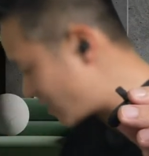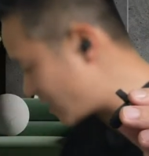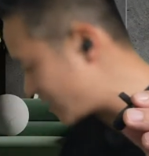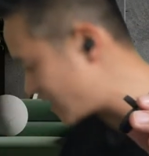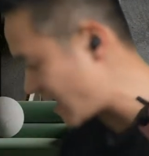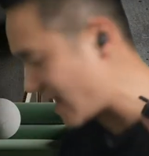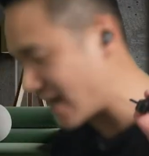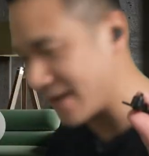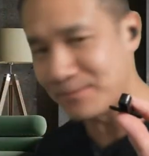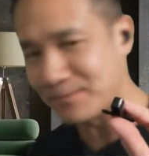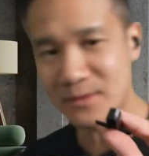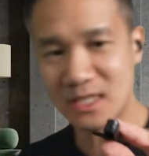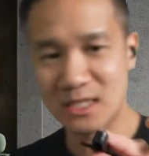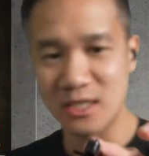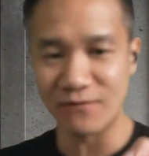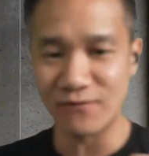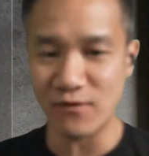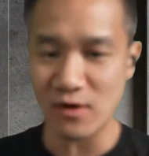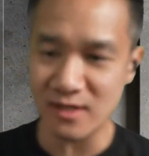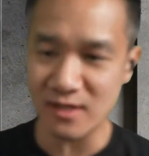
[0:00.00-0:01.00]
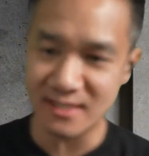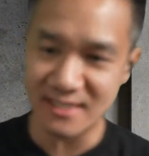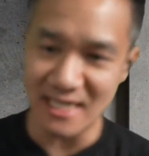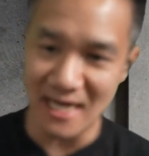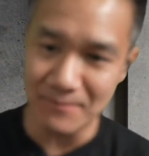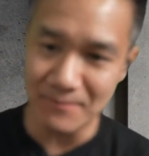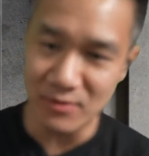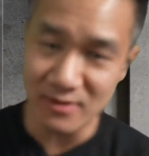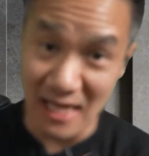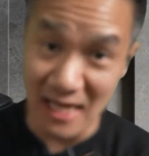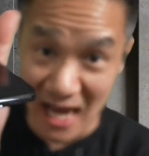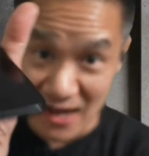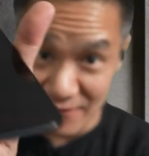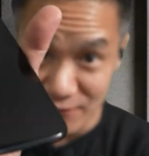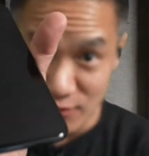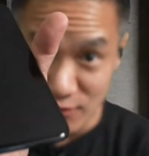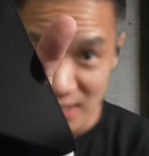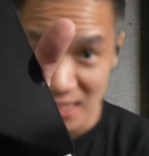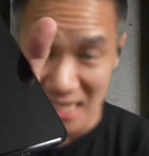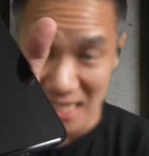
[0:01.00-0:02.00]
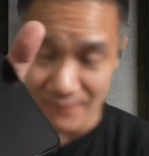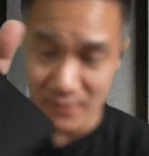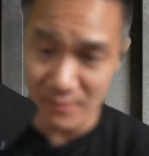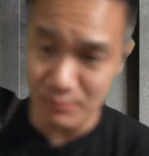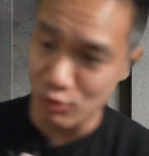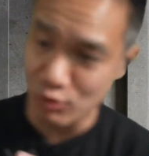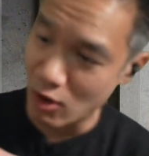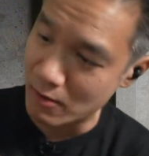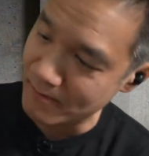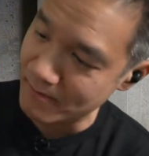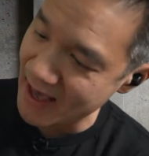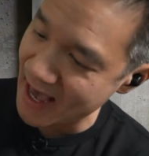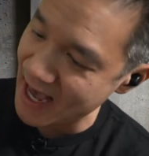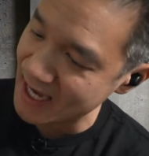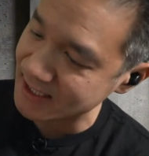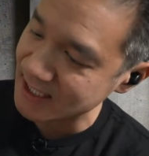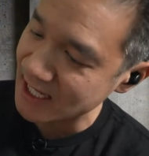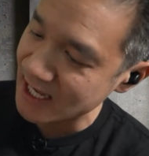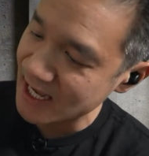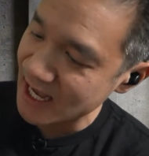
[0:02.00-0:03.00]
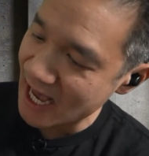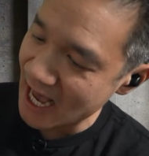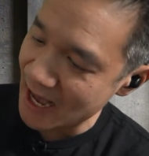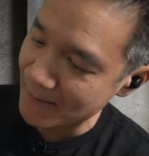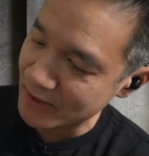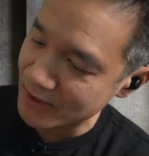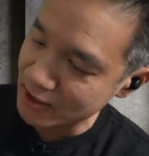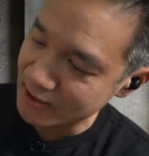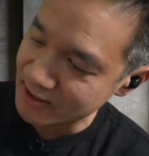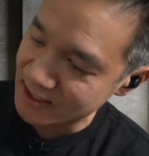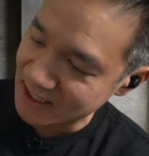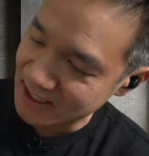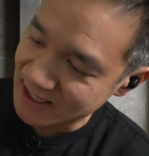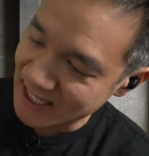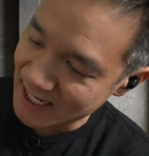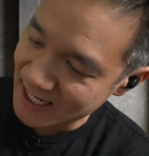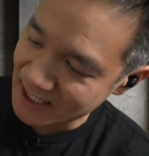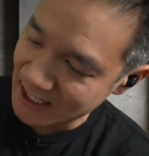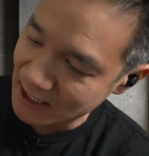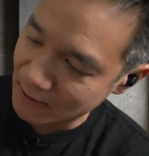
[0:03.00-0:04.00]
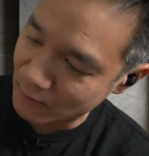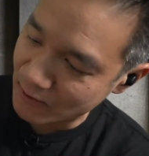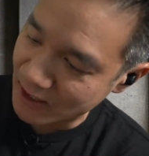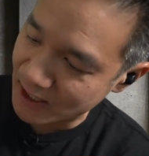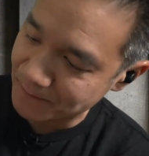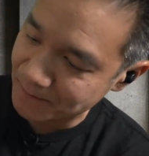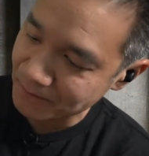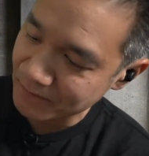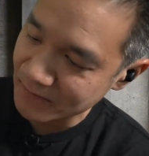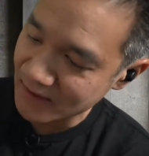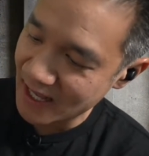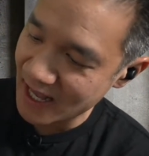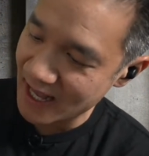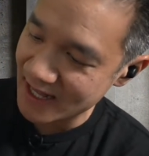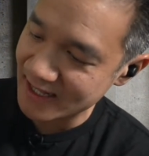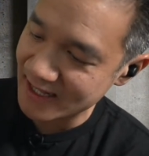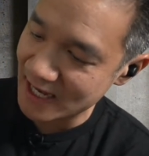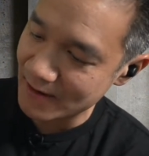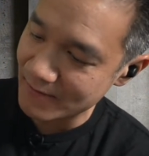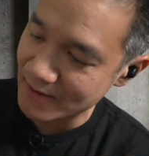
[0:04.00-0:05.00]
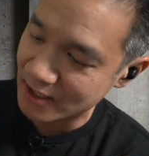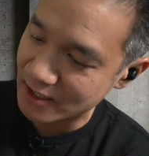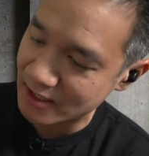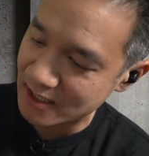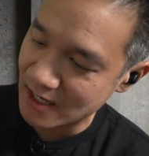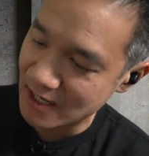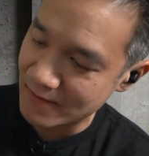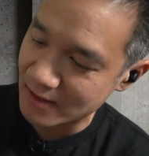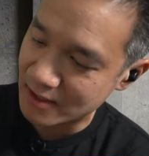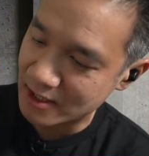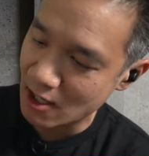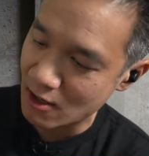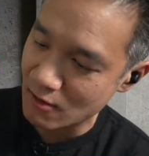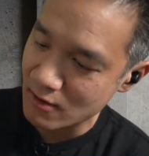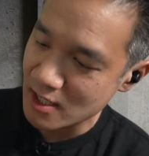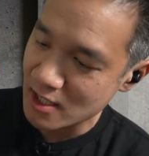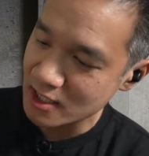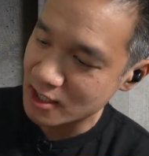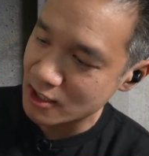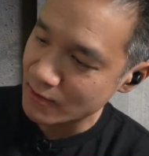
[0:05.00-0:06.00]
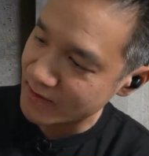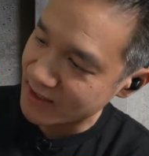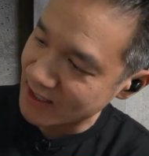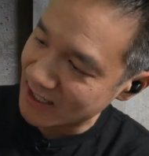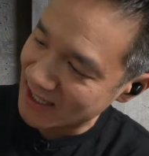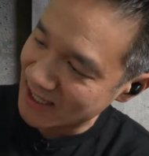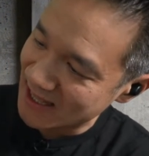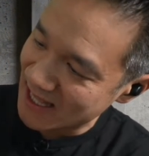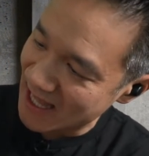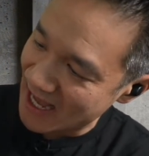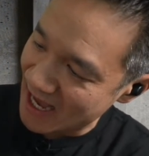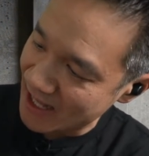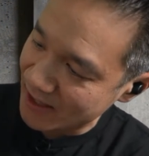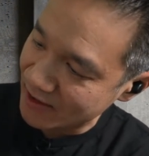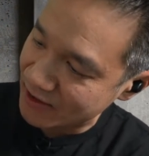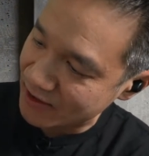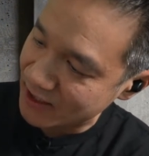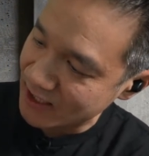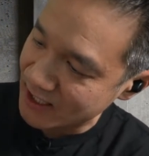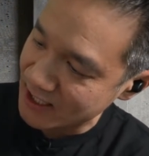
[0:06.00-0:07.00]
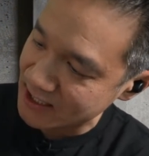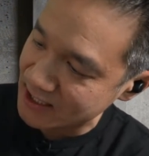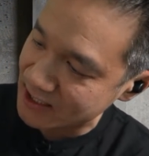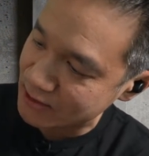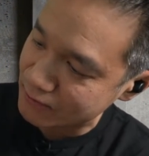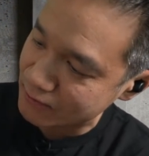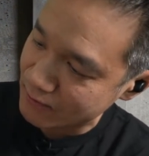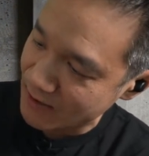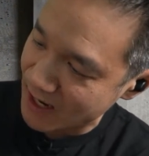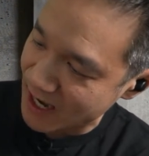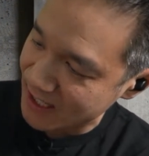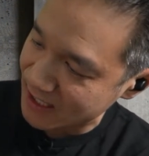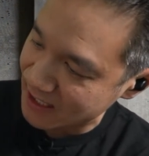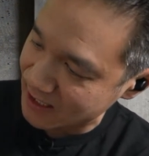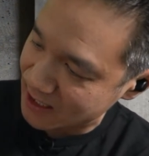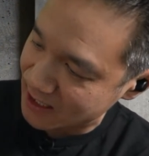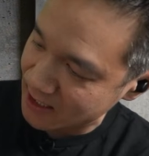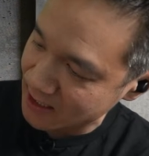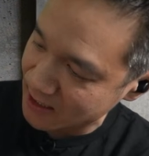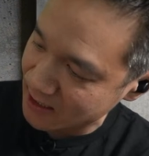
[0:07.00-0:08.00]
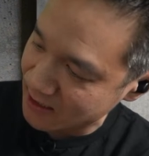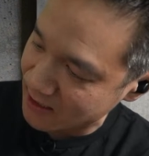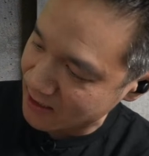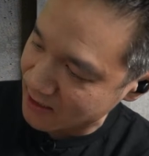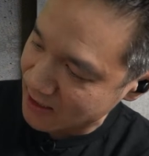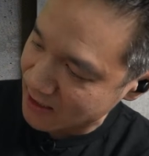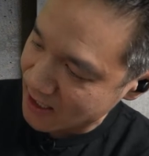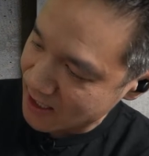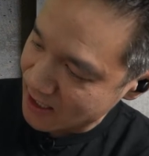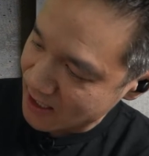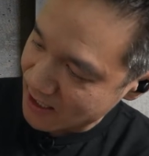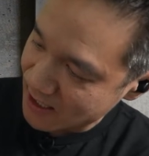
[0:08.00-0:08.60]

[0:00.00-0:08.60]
you align. So for example, the iPhone 11 Pro Max, I'm gonna use the lightning one and now we, there we go. So we're gonna align this right here